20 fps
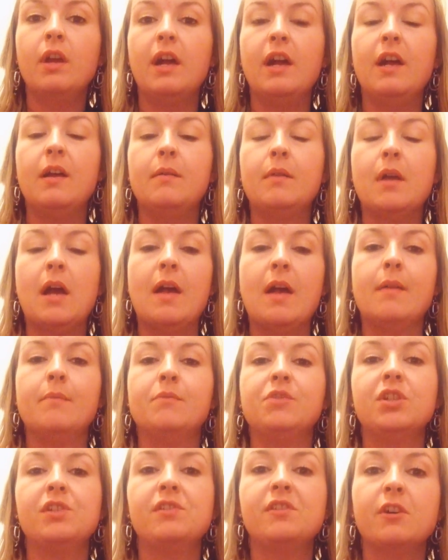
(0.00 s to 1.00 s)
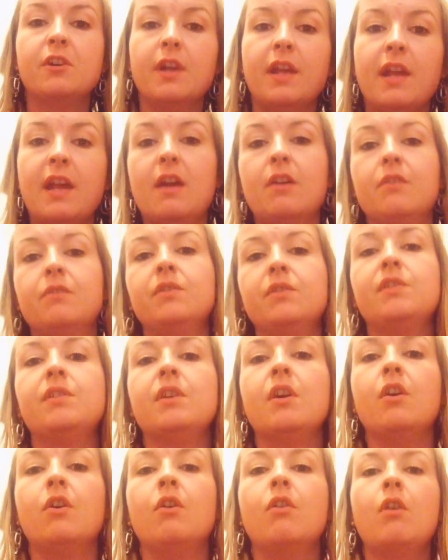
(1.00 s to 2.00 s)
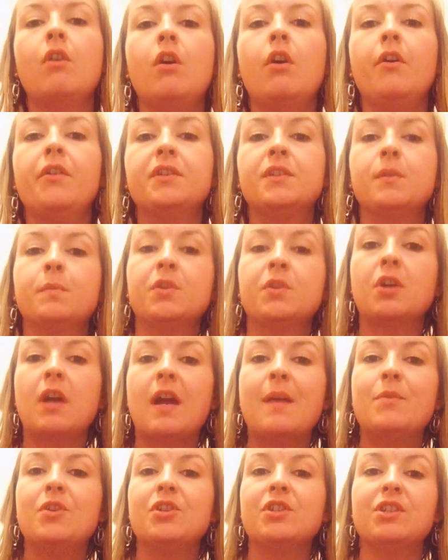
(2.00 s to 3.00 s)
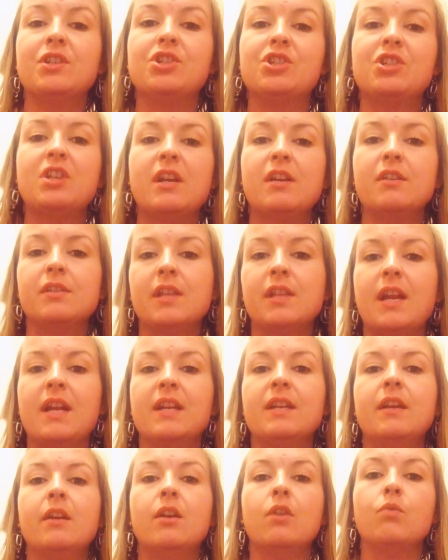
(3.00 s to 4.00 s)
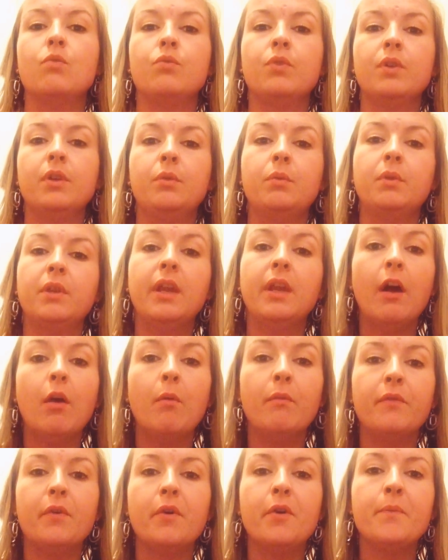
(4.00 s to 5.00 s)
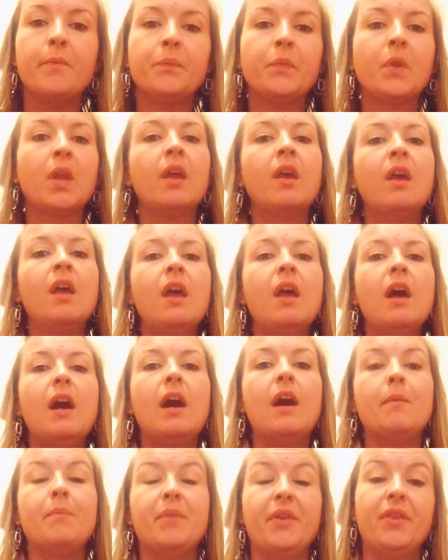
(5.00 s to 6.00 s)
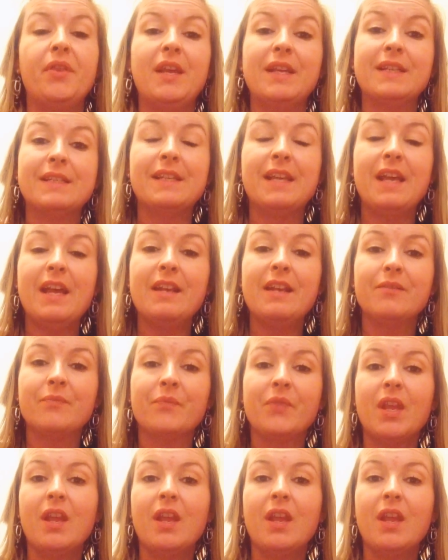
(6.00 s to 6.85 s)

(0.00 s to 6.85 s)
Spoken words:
I'm just starting out, so all the subscribers and shares that I get are really, really helpful. But thanks again.